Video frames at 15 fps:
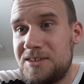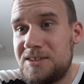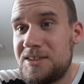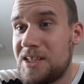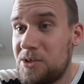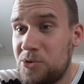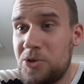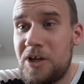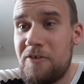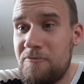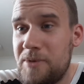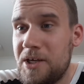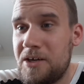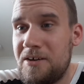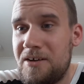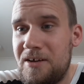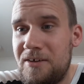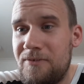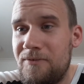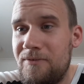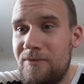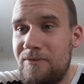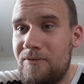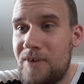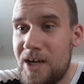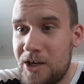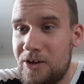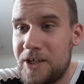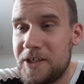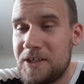That would have been
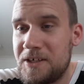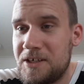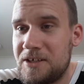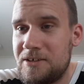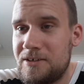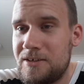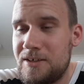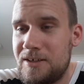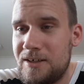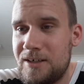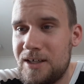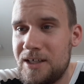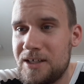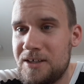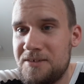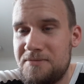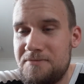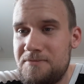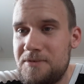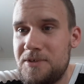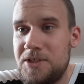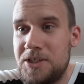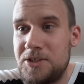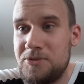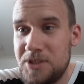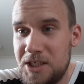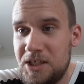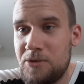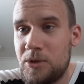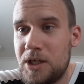violent, like
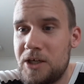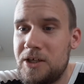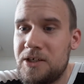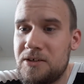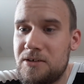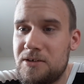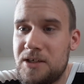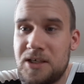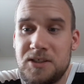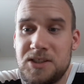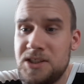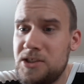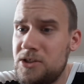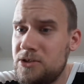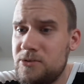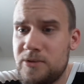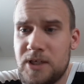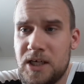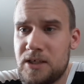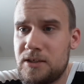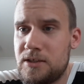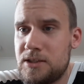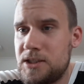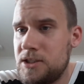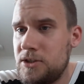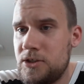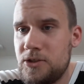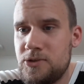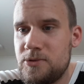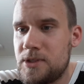really violent, and she knew that. She
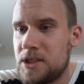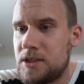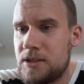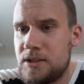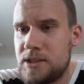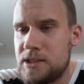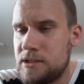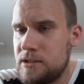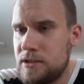knew that